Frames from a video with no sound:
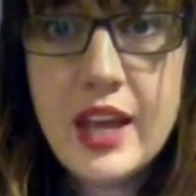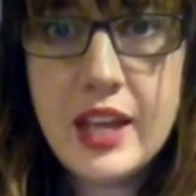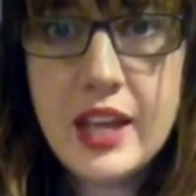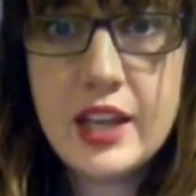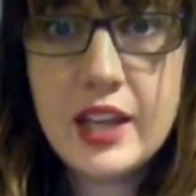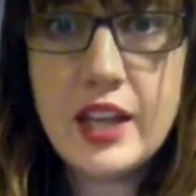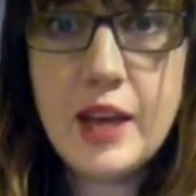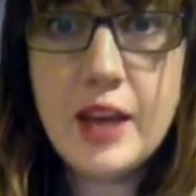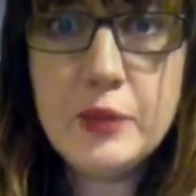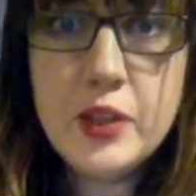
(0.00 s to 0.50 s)

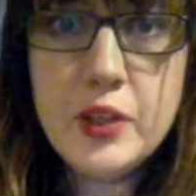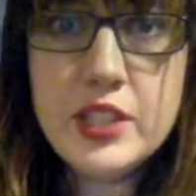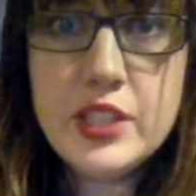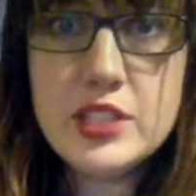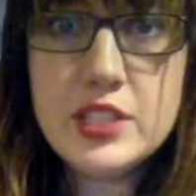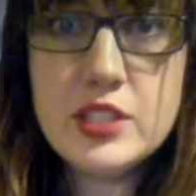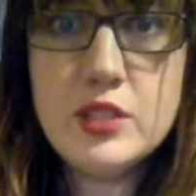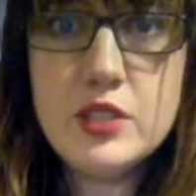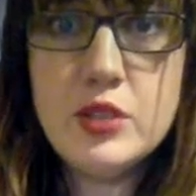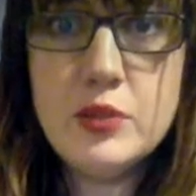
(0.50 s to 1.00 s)
And I'm going
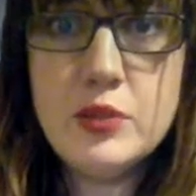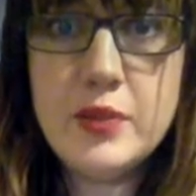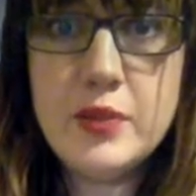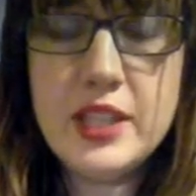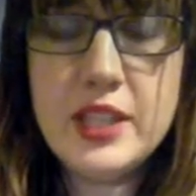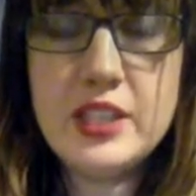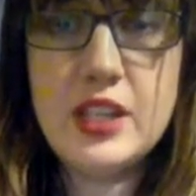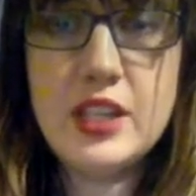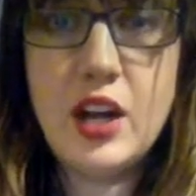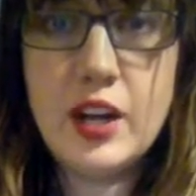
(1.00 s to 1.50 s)
to
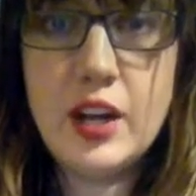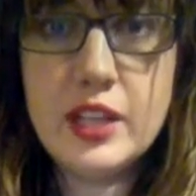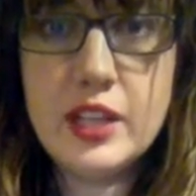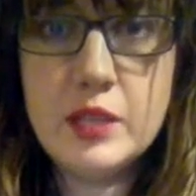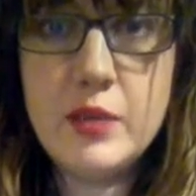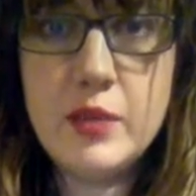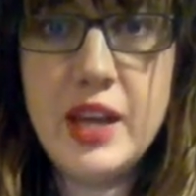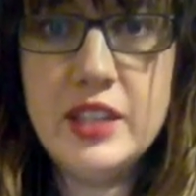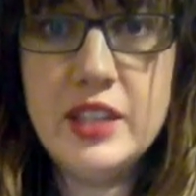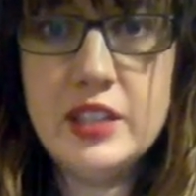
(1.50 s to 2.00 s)
make the
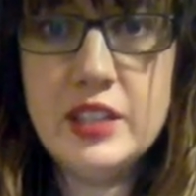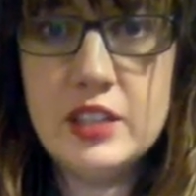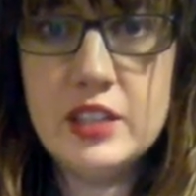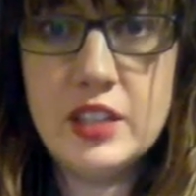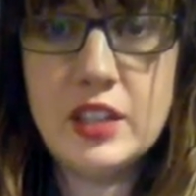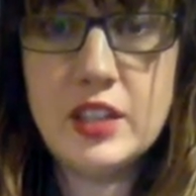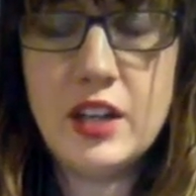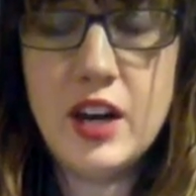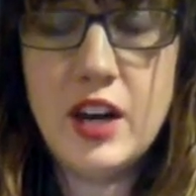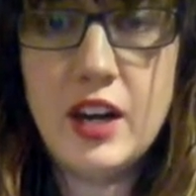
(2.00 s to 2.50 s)
argument that
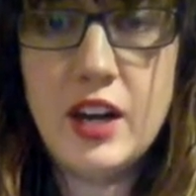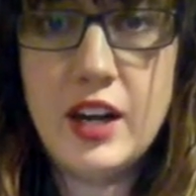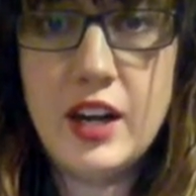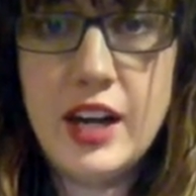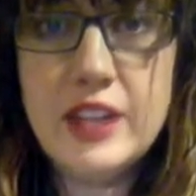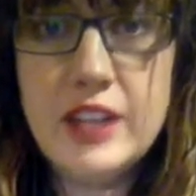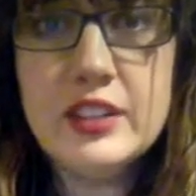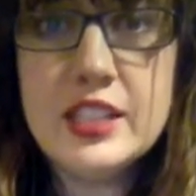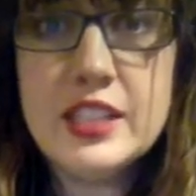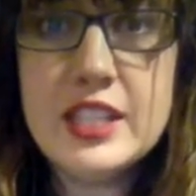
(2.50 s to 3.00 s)
there are
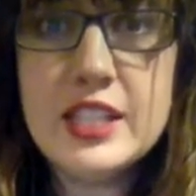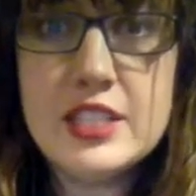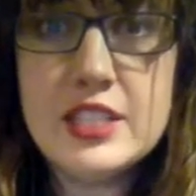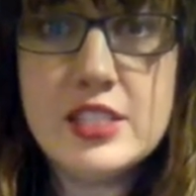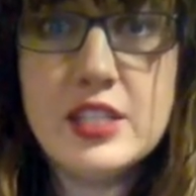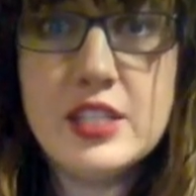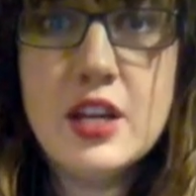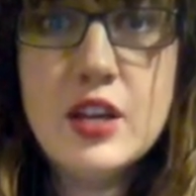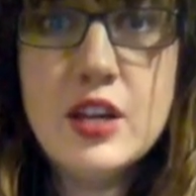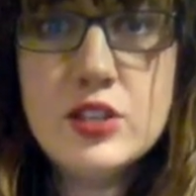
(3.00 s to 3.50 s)
at
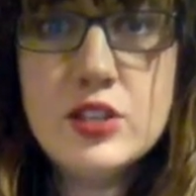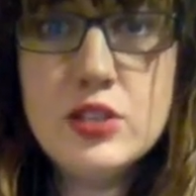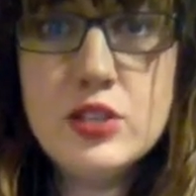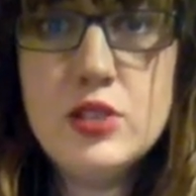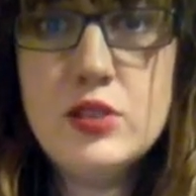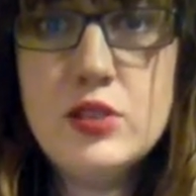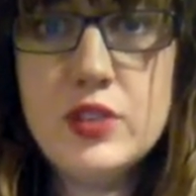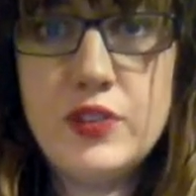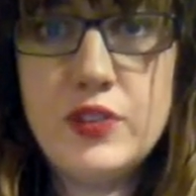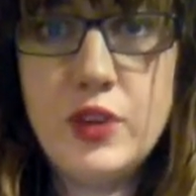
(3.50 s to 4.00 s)
least
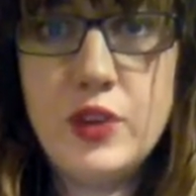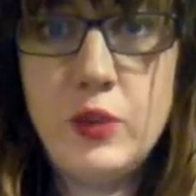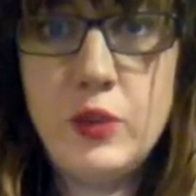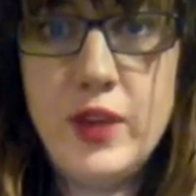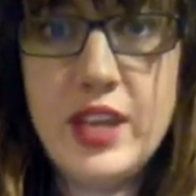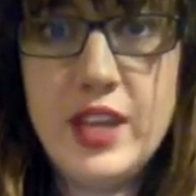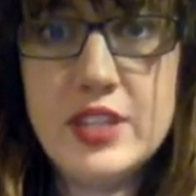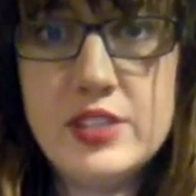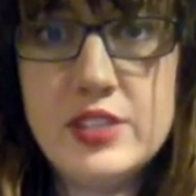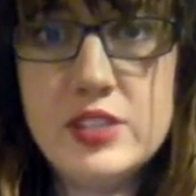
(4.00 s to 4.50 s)
two different
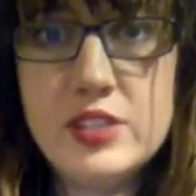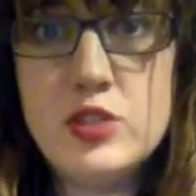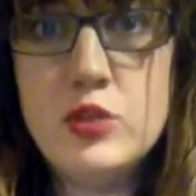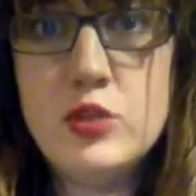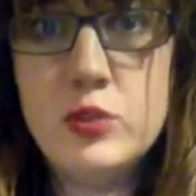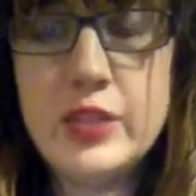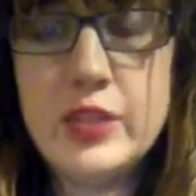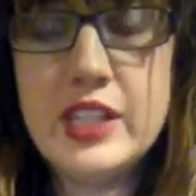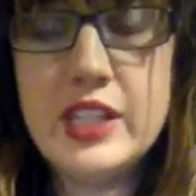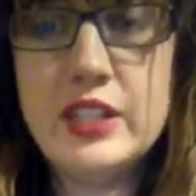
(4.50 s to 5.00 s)
ways
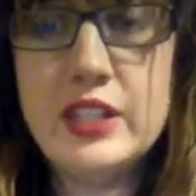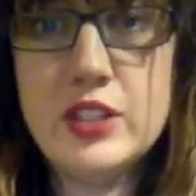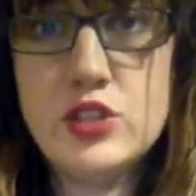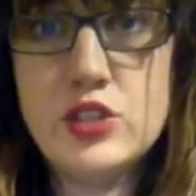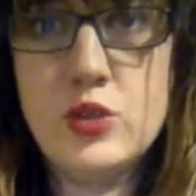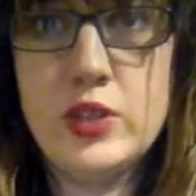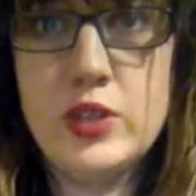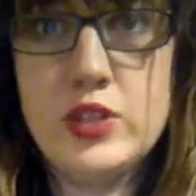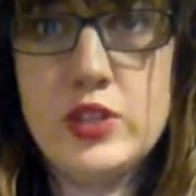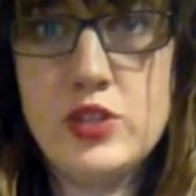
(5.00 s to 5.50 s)
to read this
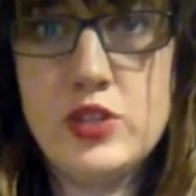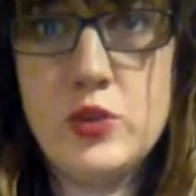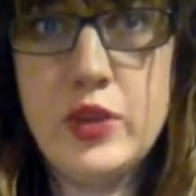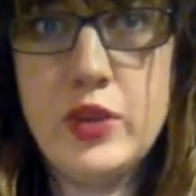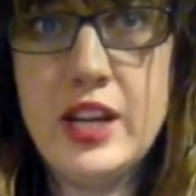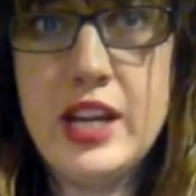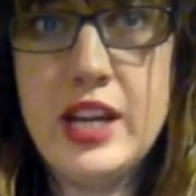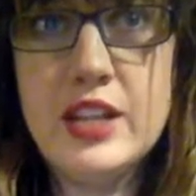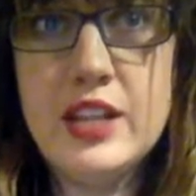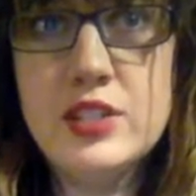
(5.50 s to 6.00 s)
short
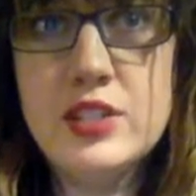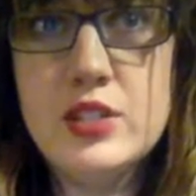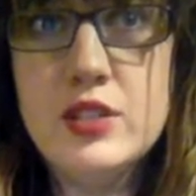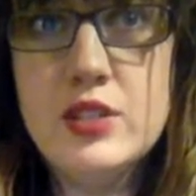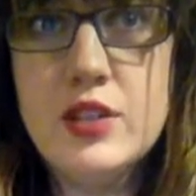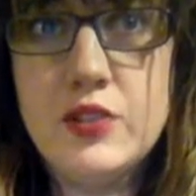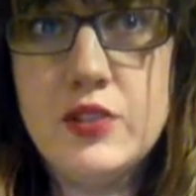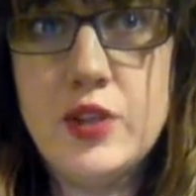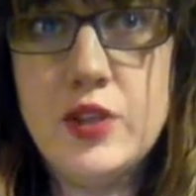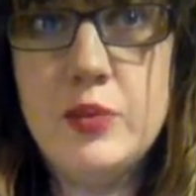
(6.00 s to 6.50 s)
story and
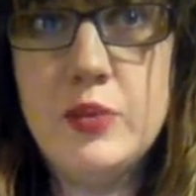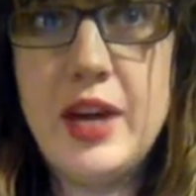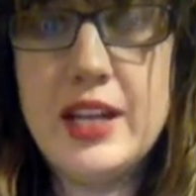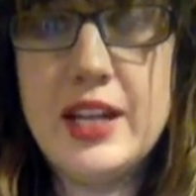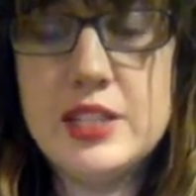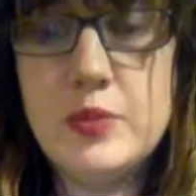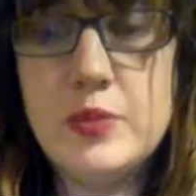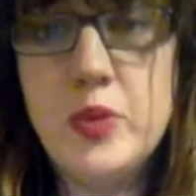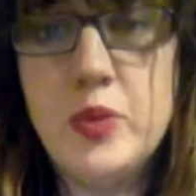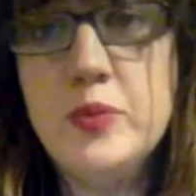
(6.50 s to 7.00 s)
two different
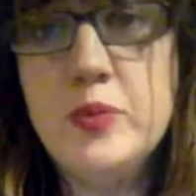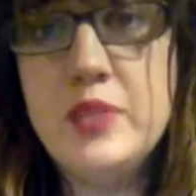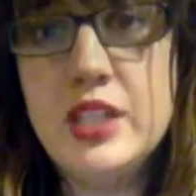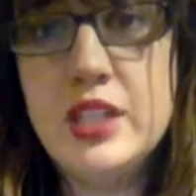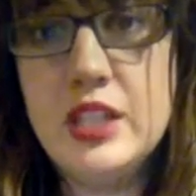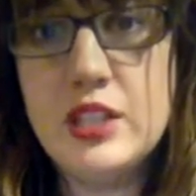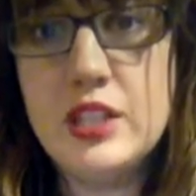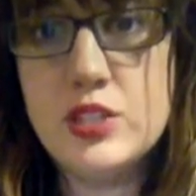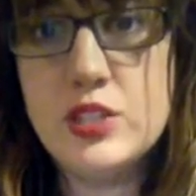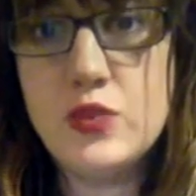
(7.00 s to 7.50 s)
possible
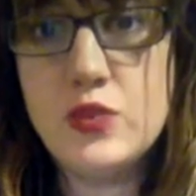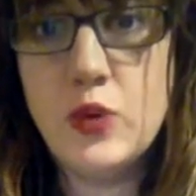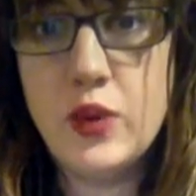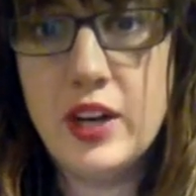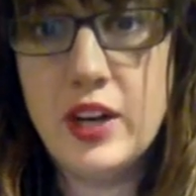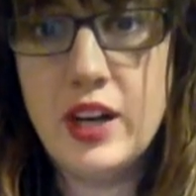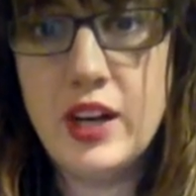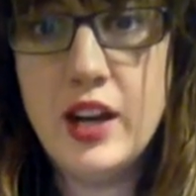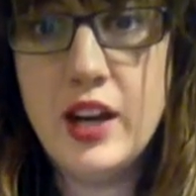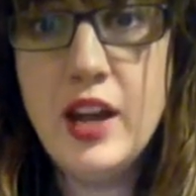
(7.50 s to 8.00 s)
meanings
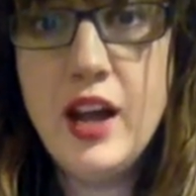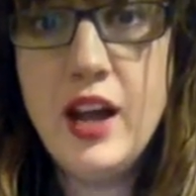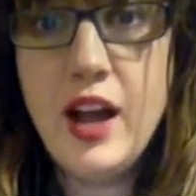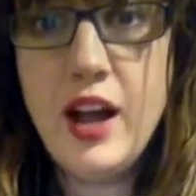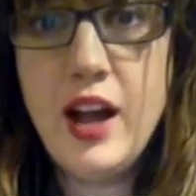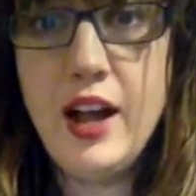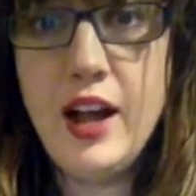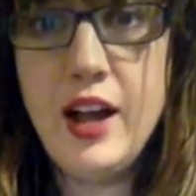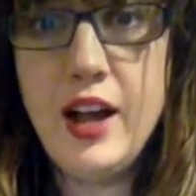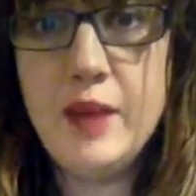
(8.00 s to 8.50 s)
for
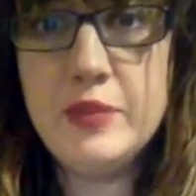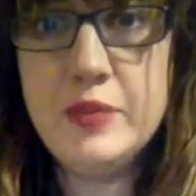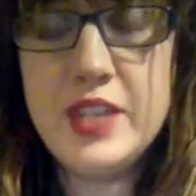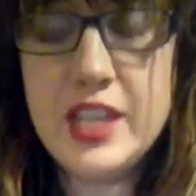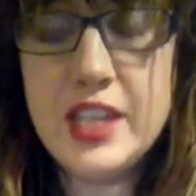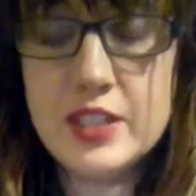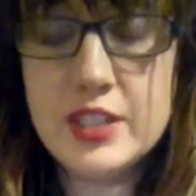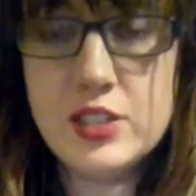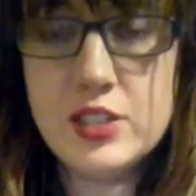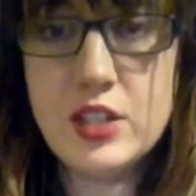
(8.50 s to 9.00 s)

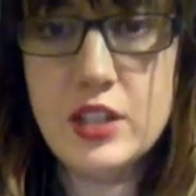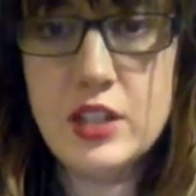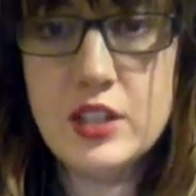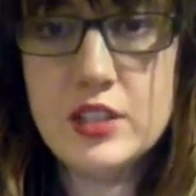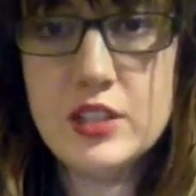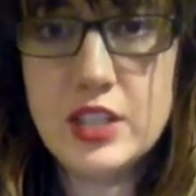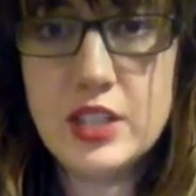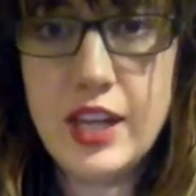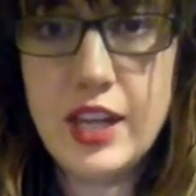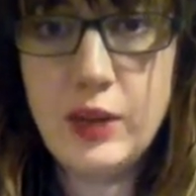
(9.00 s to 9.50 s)
the
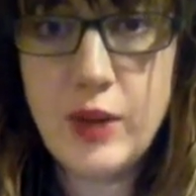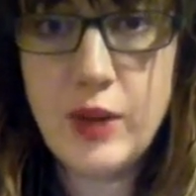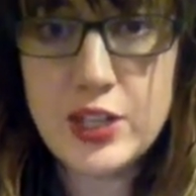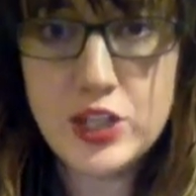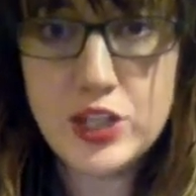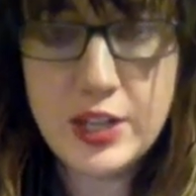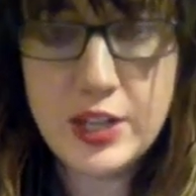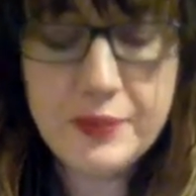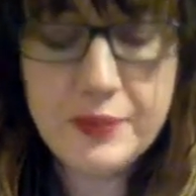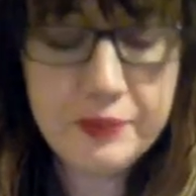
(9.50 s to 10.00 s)
answer to that
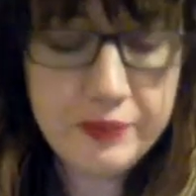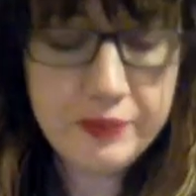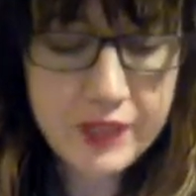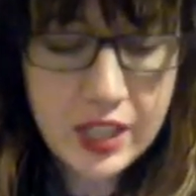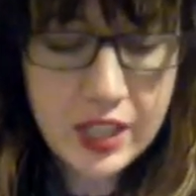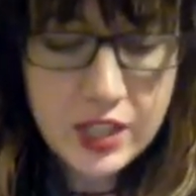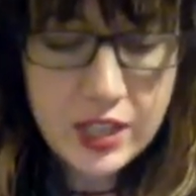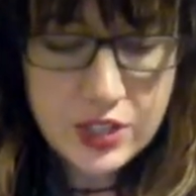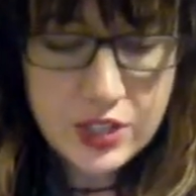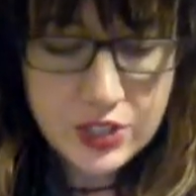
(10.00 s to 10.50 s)
question.
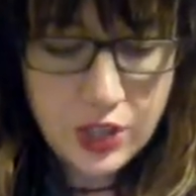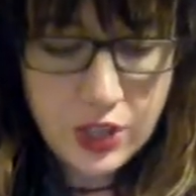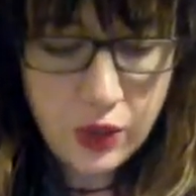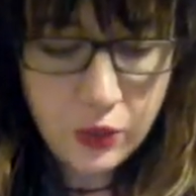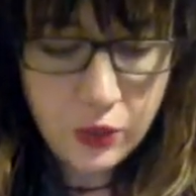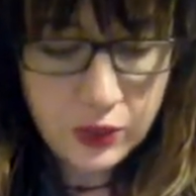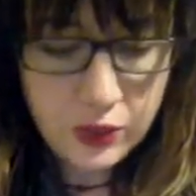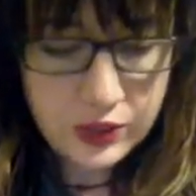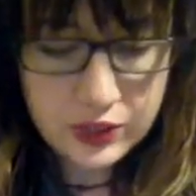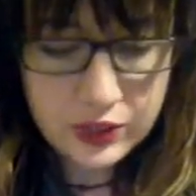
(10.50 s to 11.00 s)

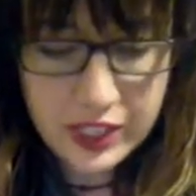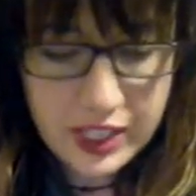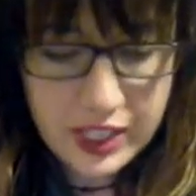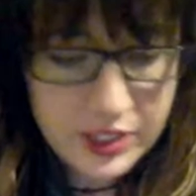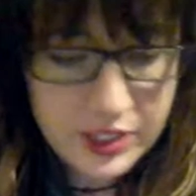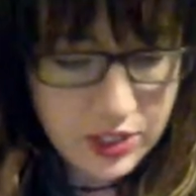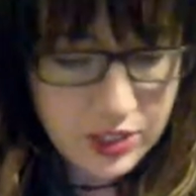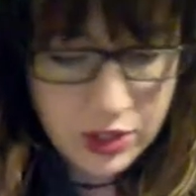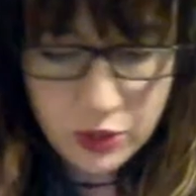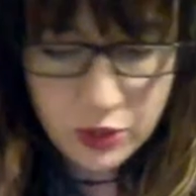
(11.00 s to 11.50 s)
So we'll
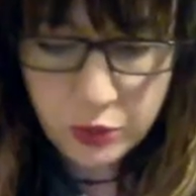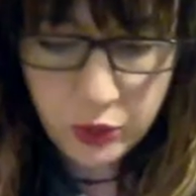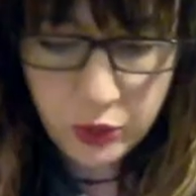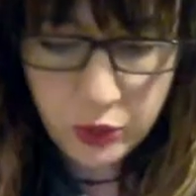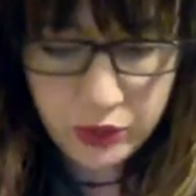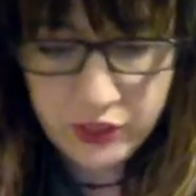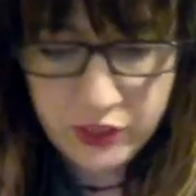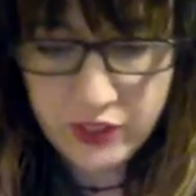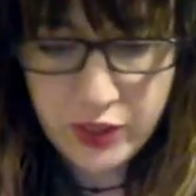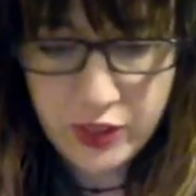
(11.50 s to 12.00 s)
get into
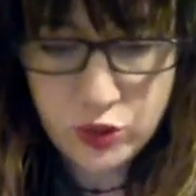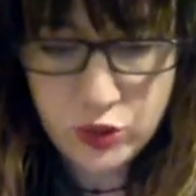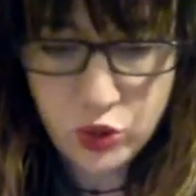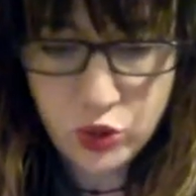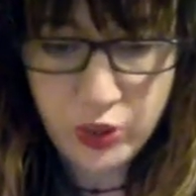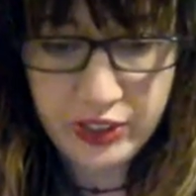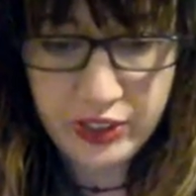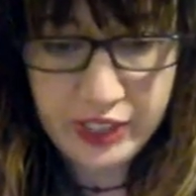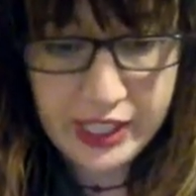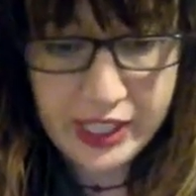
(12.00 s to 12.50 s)
both of those
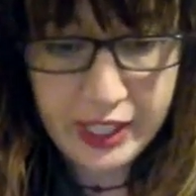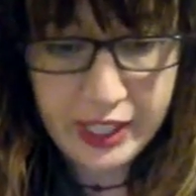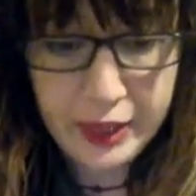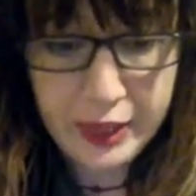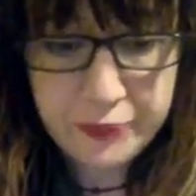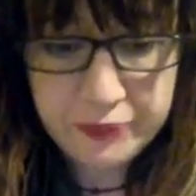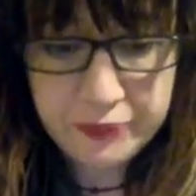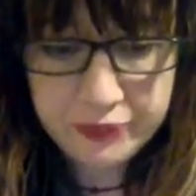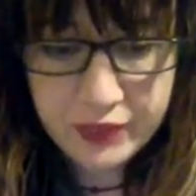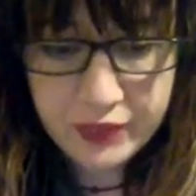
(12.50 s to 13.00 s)
shortly
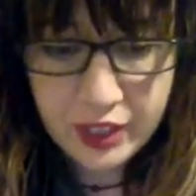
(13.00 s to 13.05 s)
here.